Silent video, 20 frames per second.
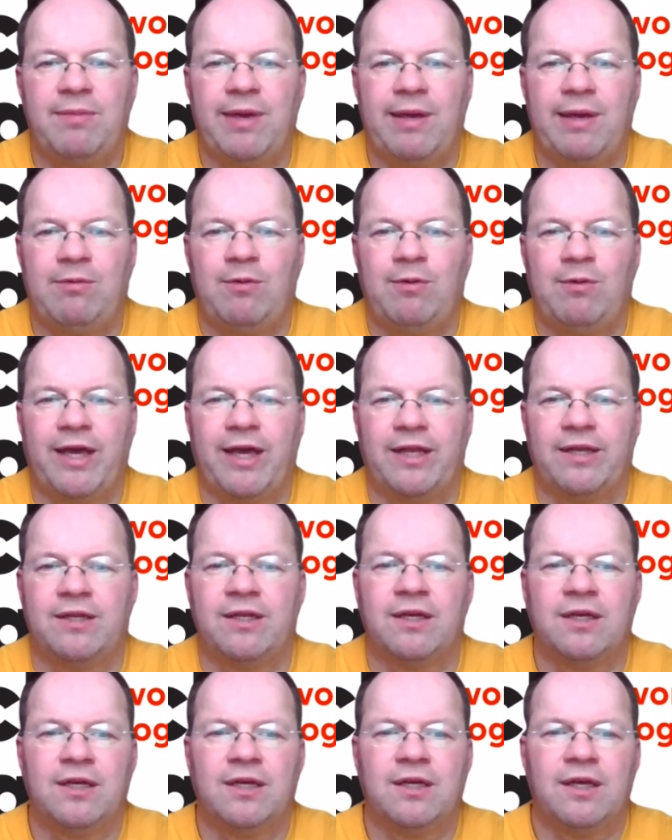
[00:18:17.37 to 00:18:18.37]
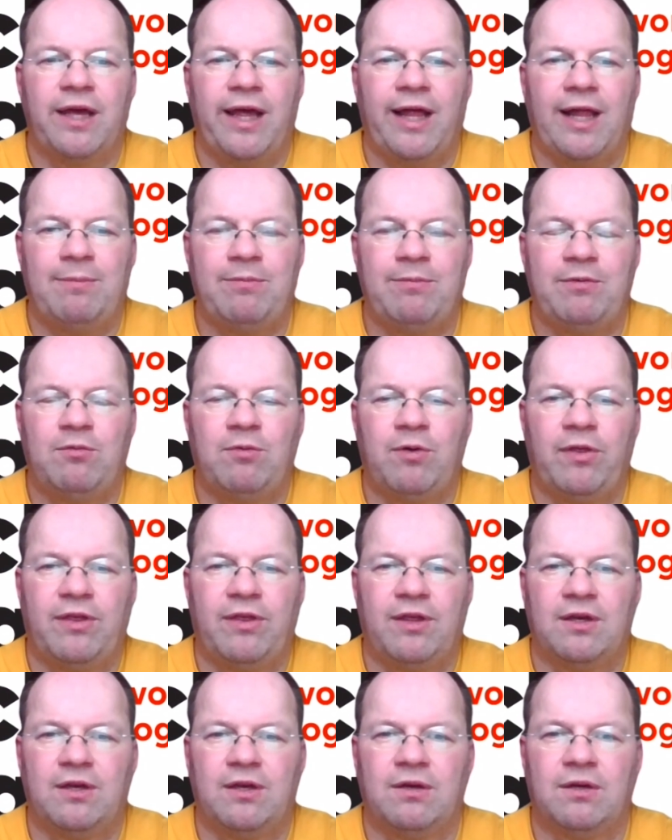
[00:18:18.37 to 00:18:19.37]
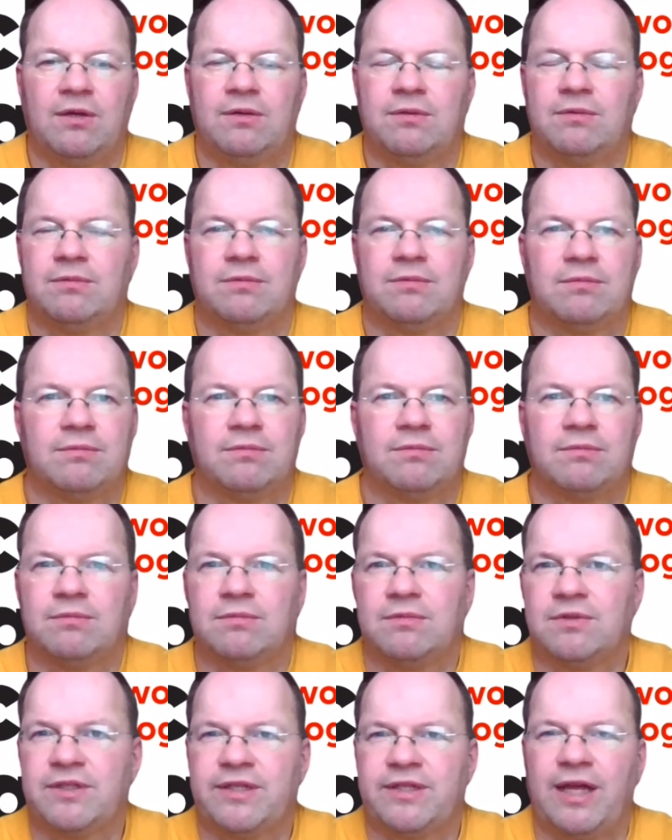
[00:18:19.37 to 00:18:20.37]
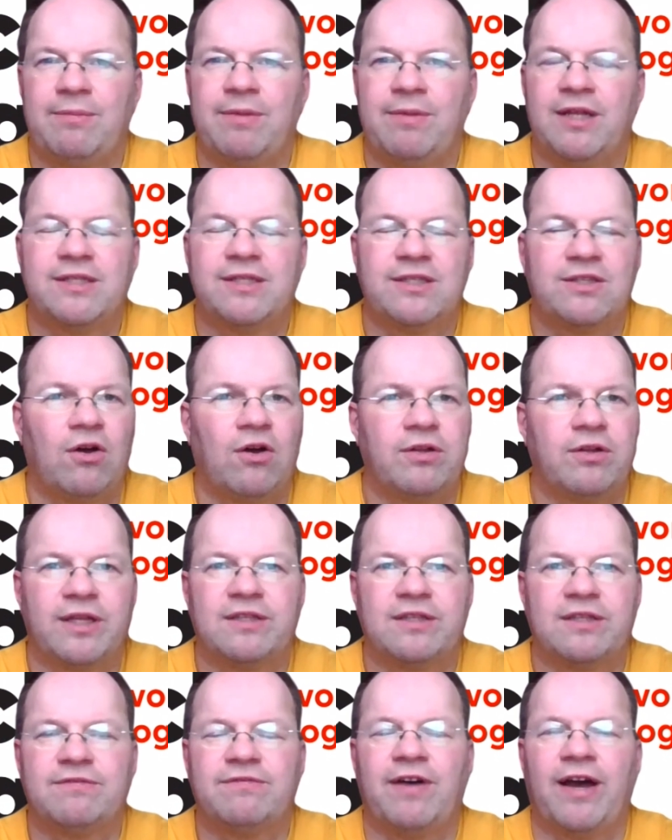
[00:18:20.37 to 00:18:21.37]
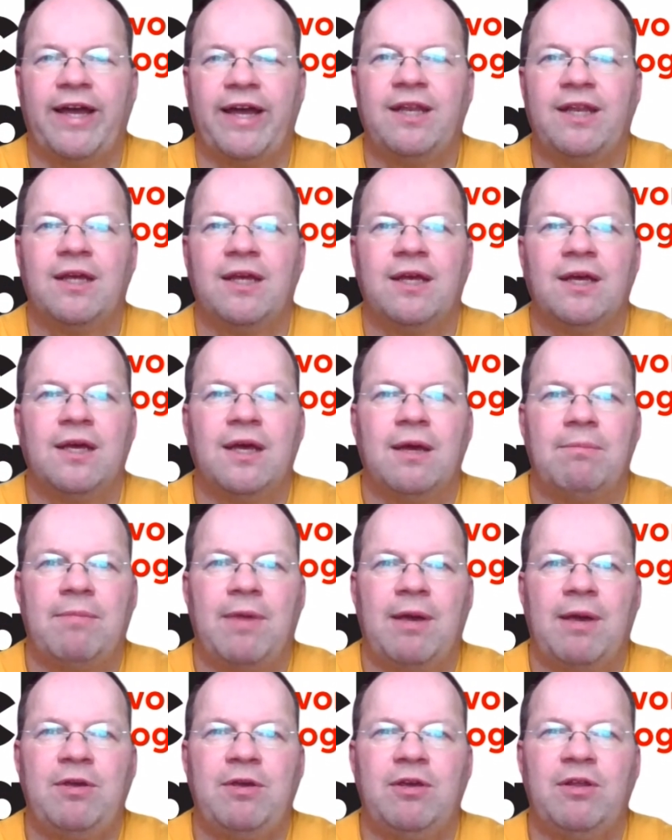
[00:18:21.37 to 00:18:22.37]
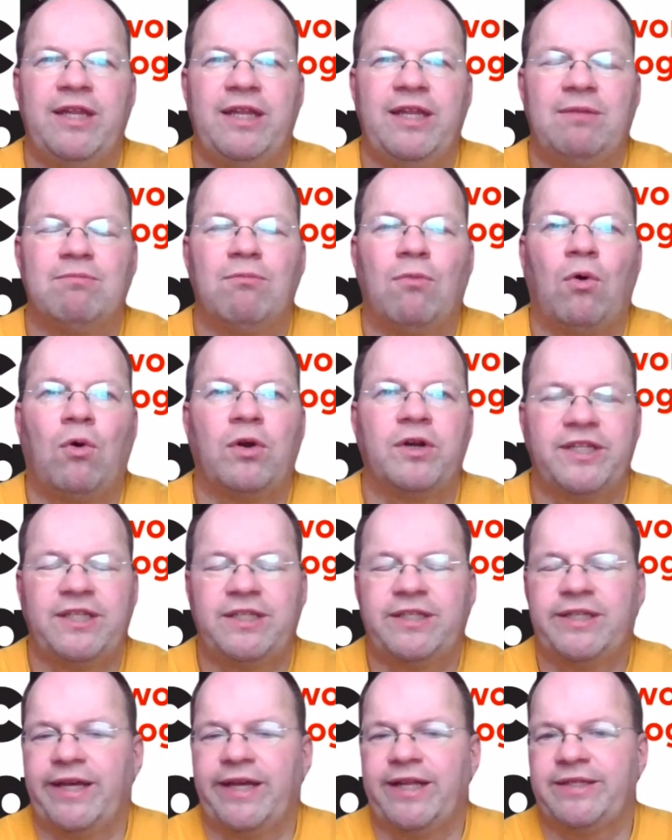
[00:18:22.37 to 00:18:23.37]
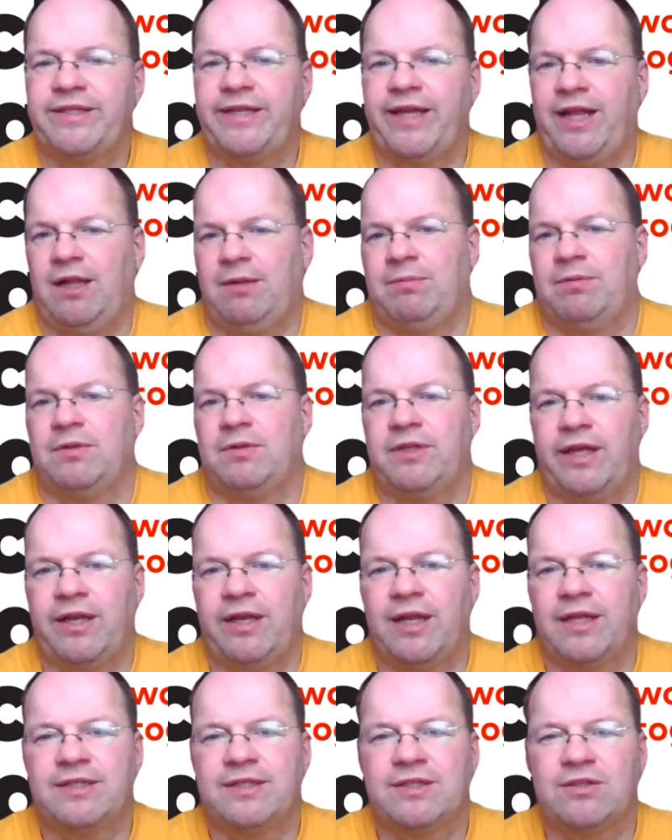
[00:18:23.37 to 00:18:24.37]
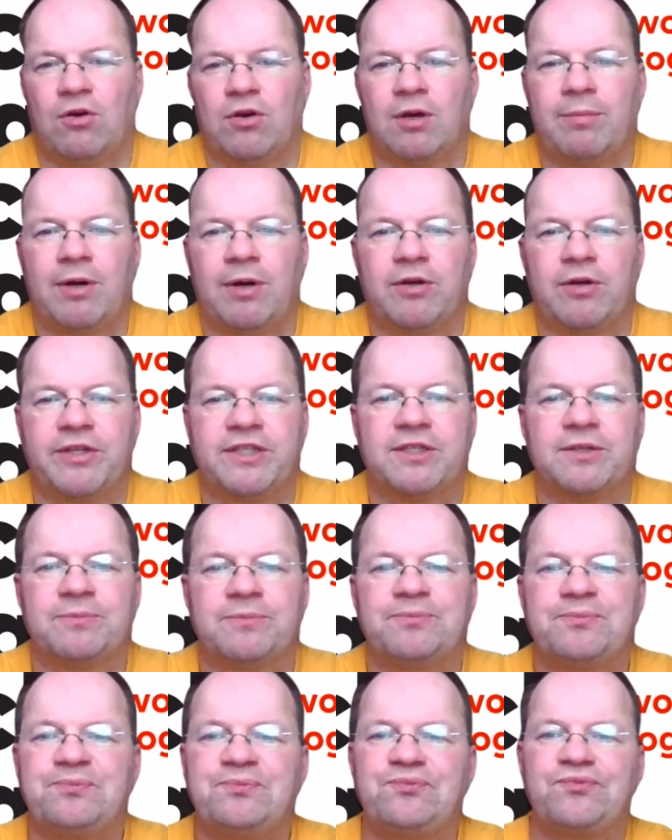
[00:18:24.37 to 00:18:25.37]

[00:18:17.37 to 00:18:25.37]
Maybe we can help you with a 10 minutes talk, that's fine. Maybe you need more detailed help, then let's talk about it.